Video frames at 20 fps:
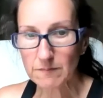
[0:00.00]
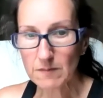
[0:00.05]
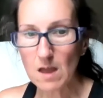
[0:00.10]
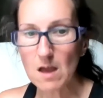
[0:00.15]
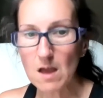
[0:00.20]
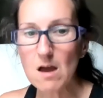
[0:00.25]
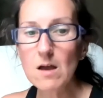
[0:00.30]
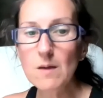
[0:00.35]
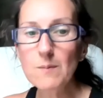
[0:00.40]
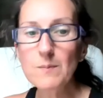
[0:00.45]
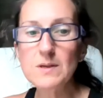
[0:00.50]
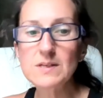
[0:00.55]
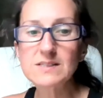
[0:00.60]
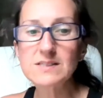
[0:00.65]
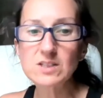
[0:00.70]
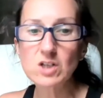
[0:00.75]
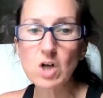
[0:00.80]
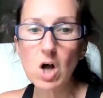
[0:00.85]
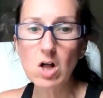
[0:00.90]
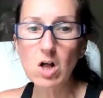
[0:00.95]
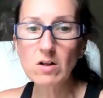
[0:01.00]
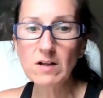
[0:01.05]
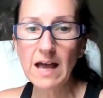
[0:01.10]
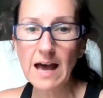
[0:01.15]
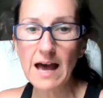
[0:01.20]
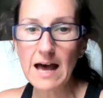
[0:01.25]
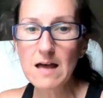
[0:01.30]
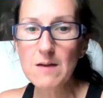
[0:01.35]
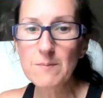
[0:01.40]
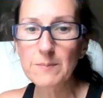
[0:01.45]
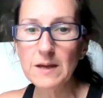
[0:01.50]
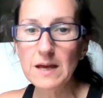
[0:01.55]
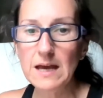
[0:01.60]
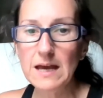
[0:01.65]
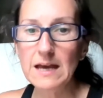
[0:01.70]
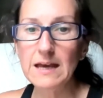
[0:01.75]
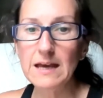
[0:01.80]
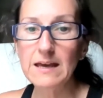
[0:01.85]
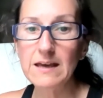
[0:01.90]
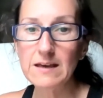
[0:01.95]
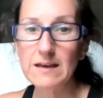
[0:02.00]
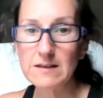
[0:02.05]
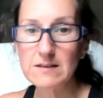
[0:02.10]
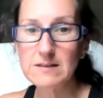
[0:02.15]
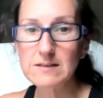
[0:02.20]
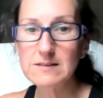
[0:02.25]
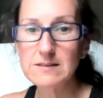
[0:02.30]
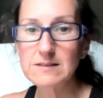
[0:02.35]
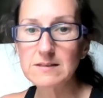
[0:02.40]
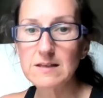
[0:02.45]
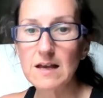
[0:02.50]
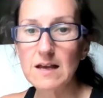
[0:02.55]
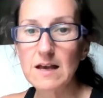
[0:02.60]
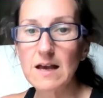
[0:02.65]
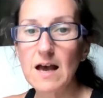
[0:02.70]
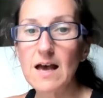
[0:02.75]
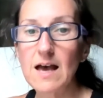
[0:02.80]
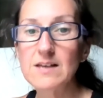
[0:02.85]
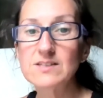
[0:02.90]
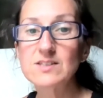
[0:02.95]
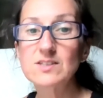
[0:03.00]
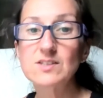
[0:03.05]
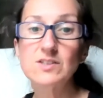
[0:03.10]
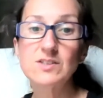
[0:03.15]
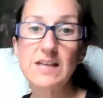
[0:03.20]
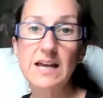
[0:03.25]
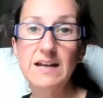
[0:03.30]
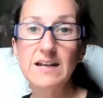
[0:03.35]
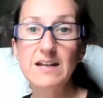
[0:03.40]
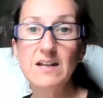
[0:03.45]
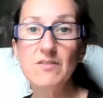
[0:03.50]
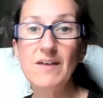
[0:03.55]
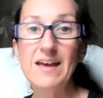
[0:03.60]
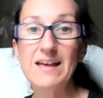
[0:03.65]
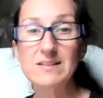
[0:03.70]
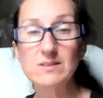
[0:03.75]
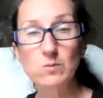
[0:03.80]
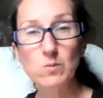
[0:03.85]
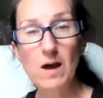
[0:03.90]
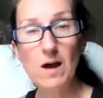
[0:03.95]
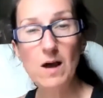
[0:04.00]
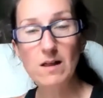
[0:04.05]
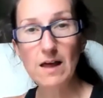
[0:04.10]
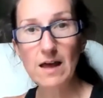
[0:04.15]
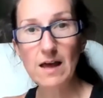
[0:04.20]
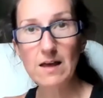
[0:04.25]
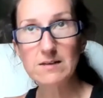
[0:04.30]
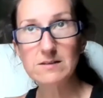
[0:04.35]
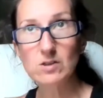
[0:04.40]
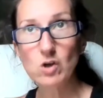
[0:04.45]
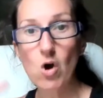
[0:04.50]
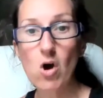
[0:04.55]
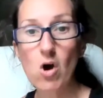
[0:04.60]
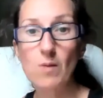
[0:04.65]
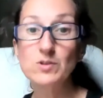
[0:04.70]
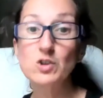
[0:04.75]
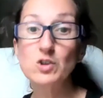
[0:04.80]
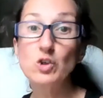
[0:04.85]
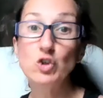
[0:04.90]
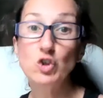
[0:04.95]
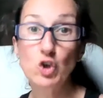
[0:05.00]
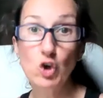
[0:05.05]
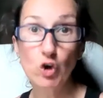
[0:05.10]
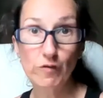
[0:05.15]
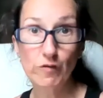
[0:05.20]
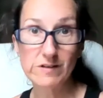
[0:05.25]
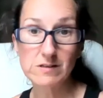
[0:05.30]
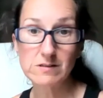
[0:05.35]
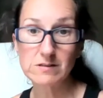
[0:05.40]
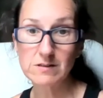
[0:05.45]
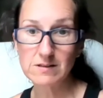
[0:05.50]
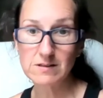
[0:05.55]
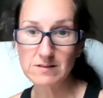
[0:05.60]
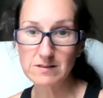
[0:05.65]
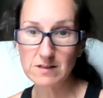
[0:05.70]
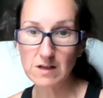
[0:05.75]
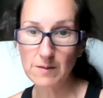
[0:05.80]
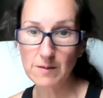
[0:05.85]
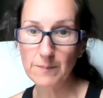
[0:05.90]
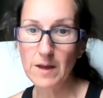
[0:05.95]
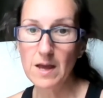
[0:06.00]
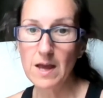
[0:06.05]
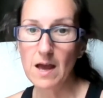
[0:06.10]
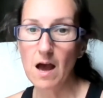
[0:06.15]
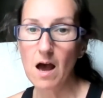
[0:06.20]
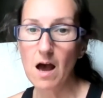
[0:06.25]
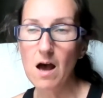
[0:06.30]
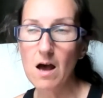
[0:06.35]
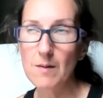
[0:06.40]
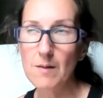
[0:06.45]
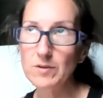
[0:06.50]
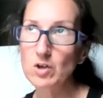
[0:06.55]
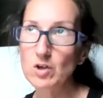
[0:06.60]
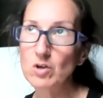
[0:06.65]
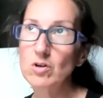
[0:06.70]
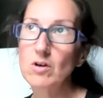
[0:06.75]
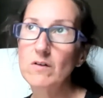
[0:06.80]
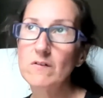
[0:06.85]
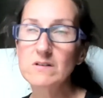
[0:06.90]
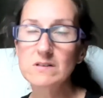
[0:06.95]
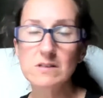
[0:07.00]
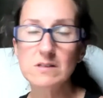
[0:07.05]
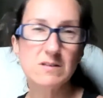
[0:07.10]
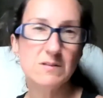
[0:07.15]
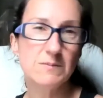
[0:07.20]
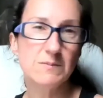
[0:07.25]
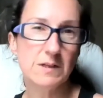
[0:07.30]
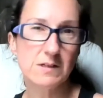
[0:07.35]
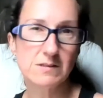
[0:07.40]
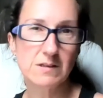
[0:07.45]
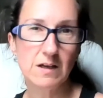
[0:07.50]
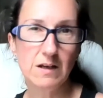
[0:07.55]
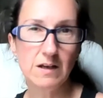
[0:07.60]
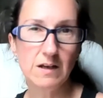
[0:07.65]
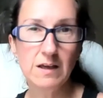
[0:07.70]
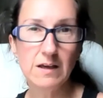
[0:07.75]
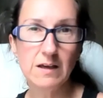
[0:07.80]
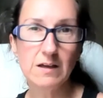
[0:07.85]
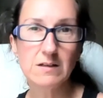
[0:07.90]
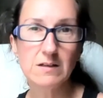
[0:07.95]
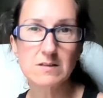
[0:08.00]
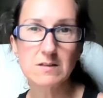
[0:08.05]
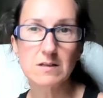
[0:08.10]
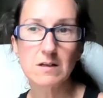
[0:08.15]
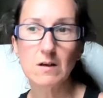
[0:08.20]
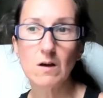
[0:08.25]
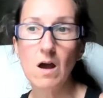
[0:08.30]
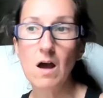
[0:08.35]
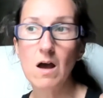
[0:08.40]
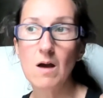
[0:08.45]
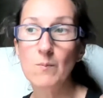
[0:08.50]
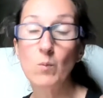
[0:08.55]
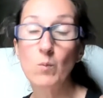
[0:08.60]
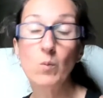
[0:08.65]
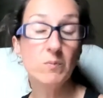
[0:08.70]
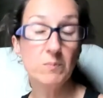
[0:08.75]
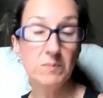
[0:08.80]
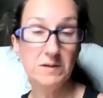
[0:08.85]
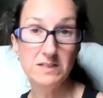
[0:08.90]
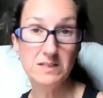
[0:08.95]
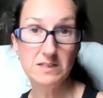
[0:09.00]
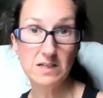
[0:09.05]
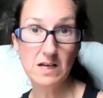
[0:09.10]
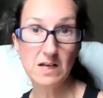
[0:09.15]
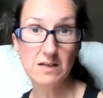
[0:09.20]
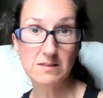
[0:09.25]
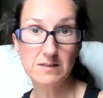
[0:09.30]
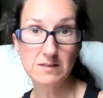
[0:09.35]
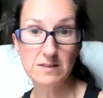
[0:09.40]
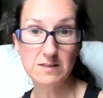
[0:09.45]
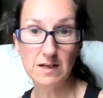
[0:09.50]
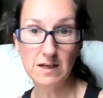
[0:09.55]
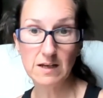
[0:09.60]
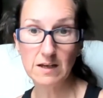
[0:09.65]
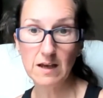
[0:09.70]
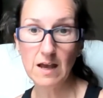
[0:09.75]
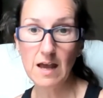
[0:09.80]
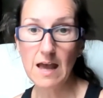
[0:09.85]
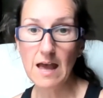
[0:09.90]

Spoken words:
Skullcap is a sedative as well as calms your nervous system. Your nervous system does get hit with PTSD.